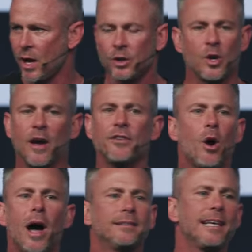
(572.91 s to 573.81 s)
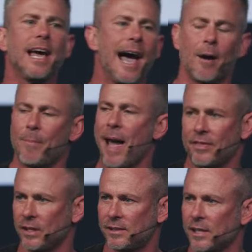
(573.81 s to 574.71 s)
You have no idea how bad
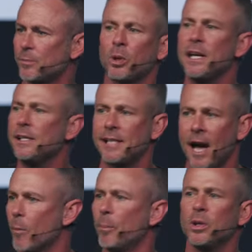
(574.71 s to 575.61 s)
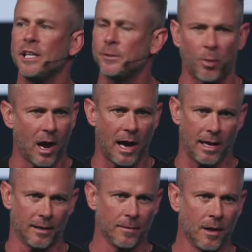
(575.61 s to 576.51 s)
this is. Please help. Please pray.